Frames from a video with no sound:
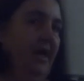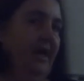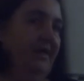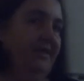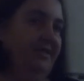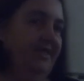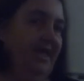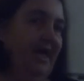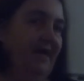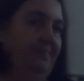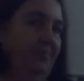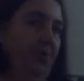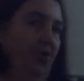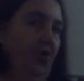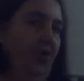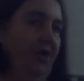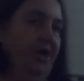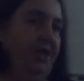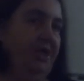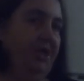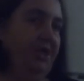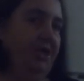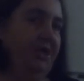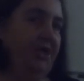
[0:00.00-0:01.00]
At that
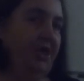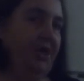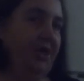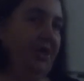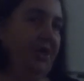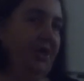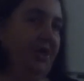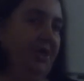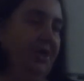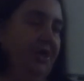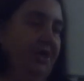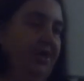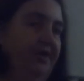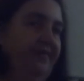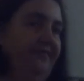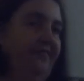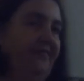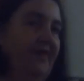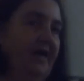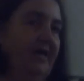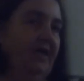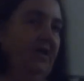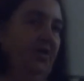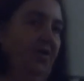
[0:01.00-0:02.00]
point, you go, you
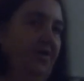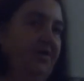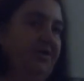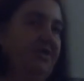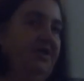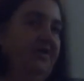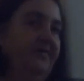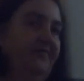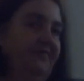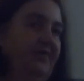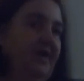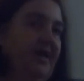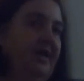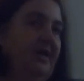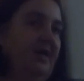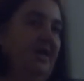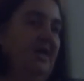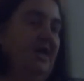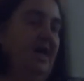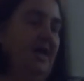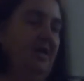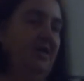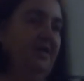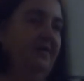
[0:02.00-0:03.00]
fucking lost your
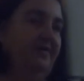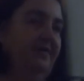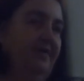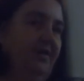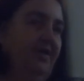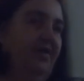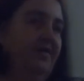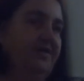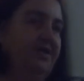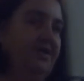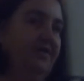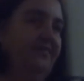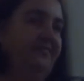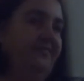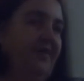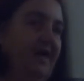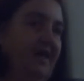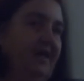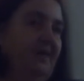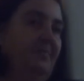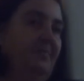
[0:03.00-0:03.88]
fucking you lost your